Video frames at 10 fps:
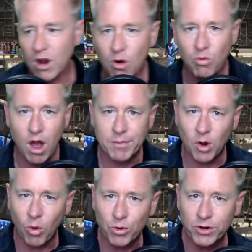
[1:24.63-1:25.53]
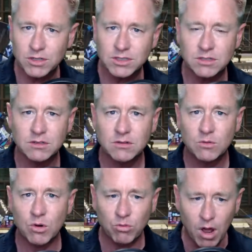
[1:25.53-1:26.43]
We're not Robin holders.
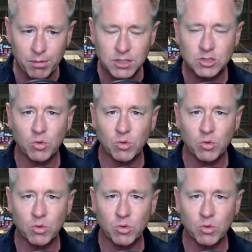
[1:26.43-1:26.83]
We're Robin